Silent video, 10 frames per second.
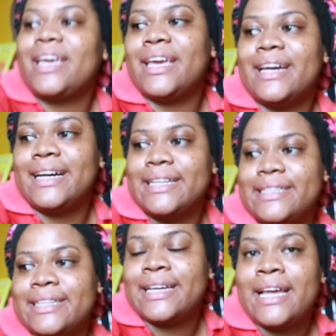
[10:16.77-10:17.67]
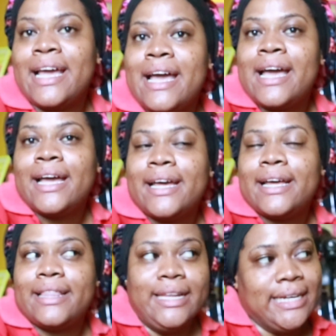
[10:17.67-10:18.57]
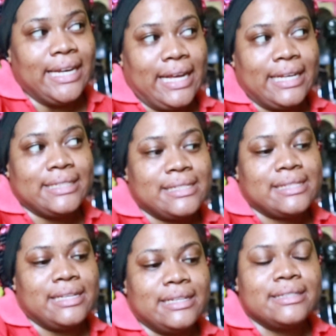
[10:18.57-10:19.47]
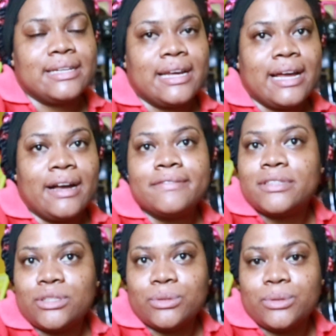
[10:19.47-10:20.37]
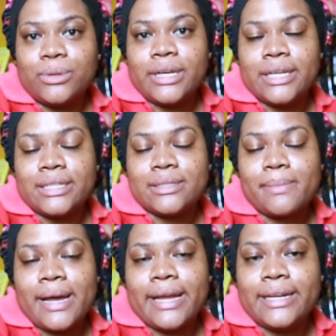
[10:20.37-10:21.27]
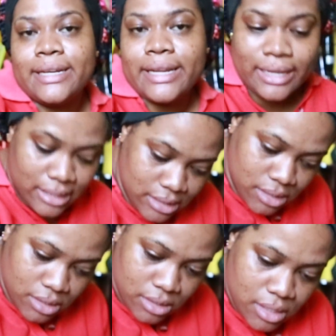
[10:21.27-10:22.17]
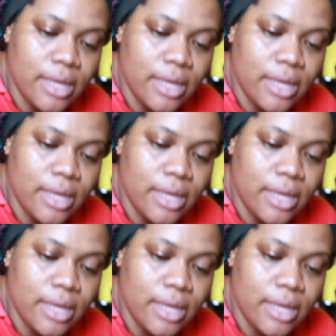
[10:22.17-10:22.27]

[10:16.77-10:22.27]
and I think the last thing that I have to do is my nails,